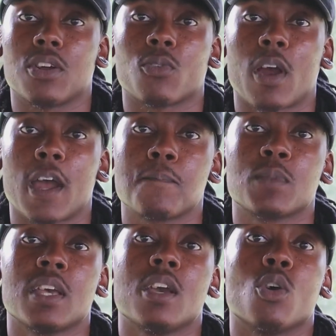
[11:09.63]
All right,
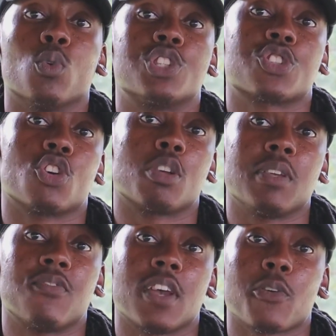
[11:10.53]
which is going to
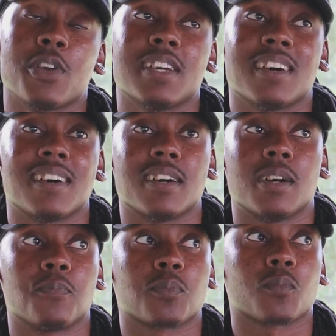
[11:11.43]
be very
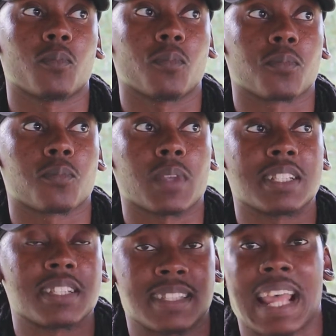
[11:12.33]

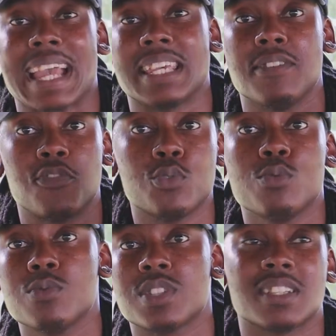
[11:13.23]
snacky
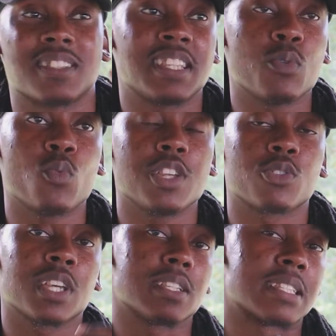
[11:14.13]
foods. Seaweed,
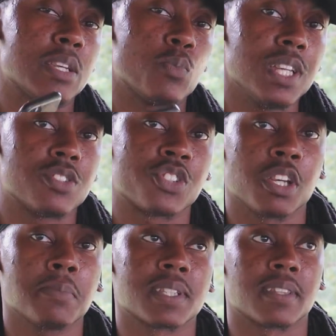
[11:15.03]
you can get seaweed
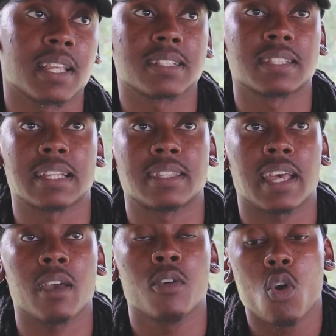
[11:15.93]
chips and things like
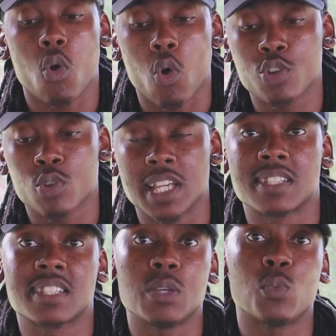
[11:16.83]
that, or you can get
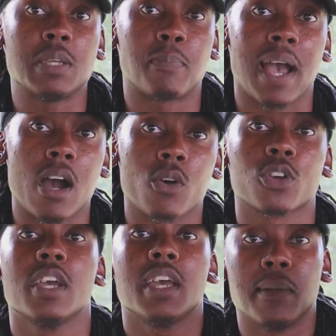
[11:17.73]
seaweed
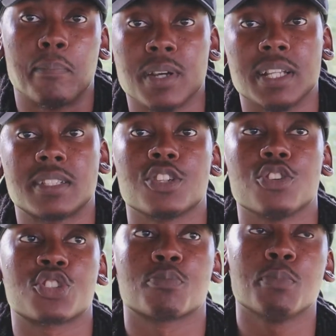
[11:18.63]
powder and put into
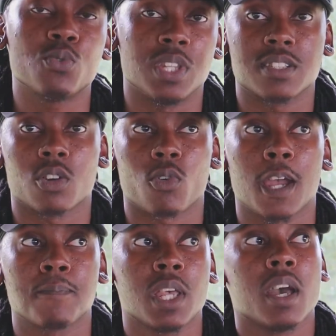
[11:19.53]
your smoothies. All
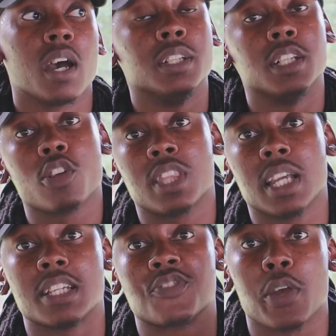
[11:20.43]
right, another
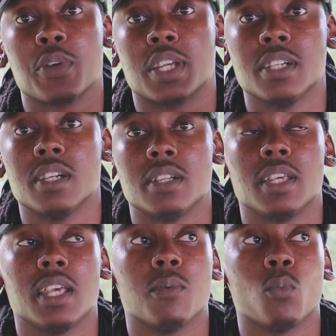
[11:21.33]
thing that's very
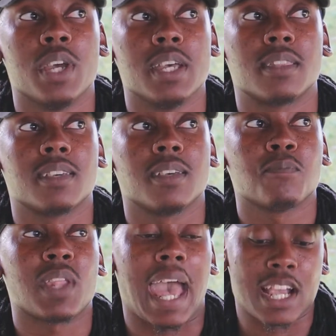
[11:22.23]
good with
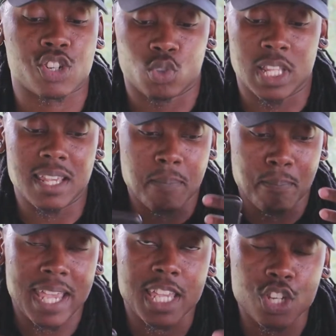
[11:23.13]
actually
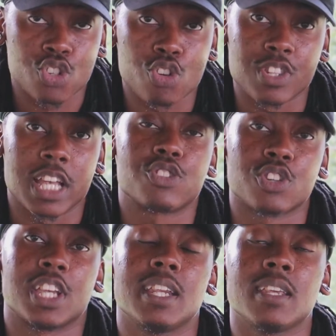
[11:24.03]
making sure that
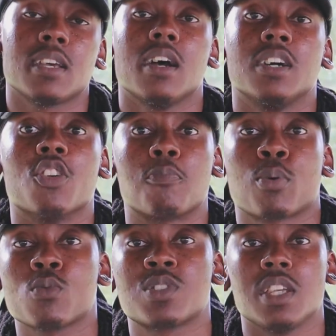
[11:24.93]
you're getting enough
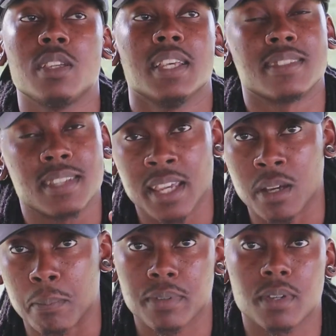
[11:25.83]
protein is
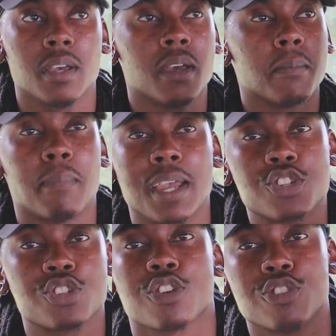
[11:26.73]
hemp. Make
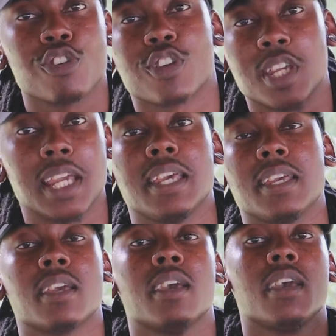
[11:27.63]
sure you're
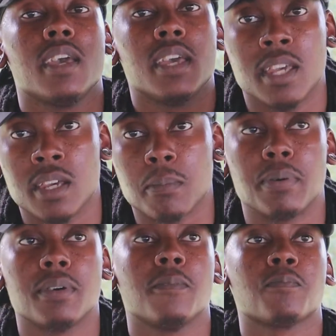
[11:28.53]
getting
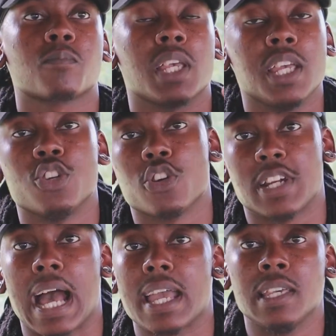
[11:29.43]
hemp in your
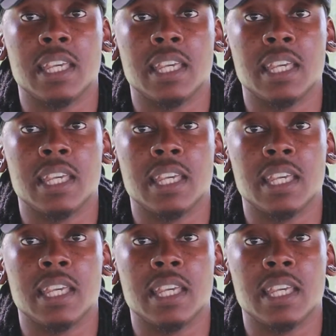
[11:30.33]
diet.